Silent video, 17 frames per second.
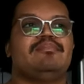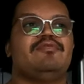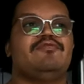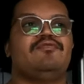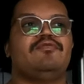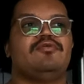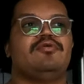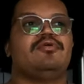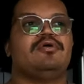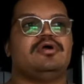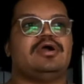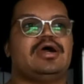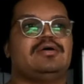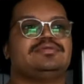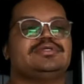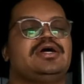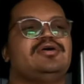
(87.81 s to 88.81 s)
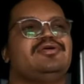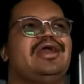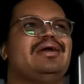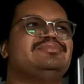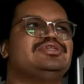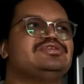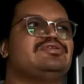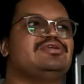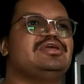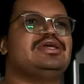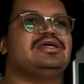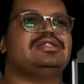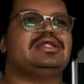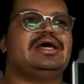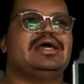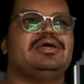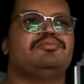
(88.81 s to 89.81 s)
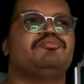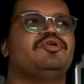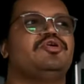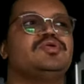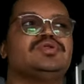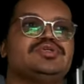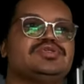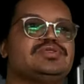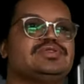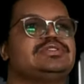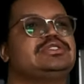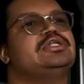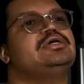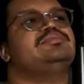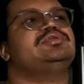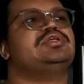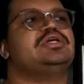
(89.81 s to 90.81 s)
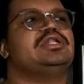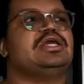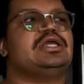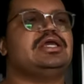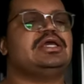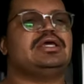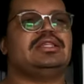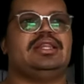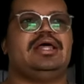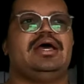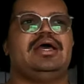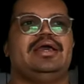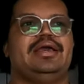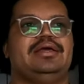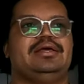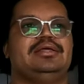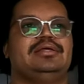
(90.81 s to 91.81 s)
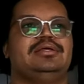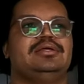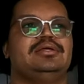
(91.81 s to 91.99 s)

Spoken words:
was like, okay, I'm just gonna get like produce and I'm just gonna get like